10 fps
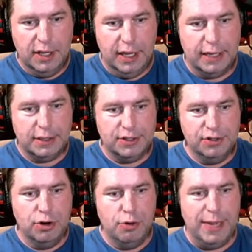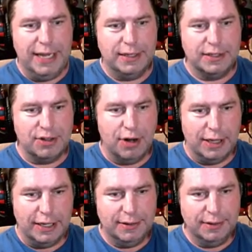and sudo make
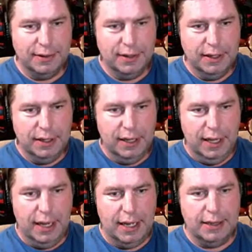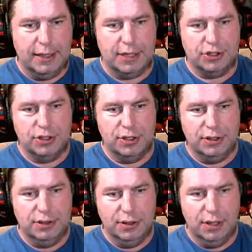install it. And that
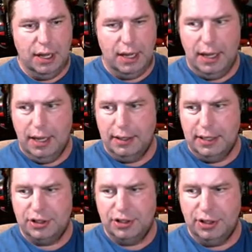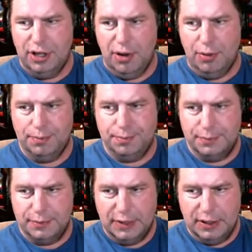should, uh, that should go.
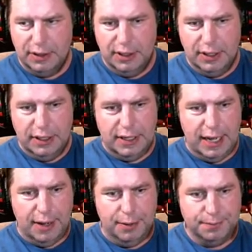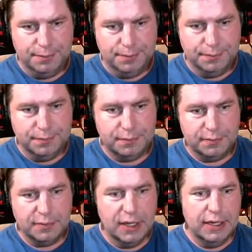Now,
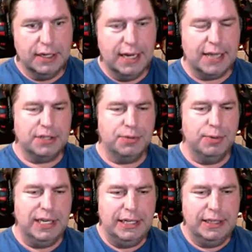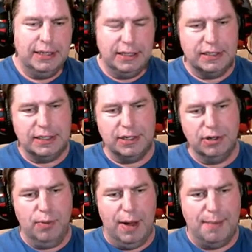Next, we need the
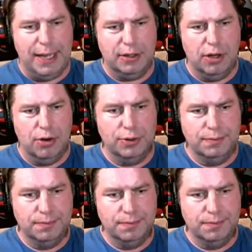serial wombat code.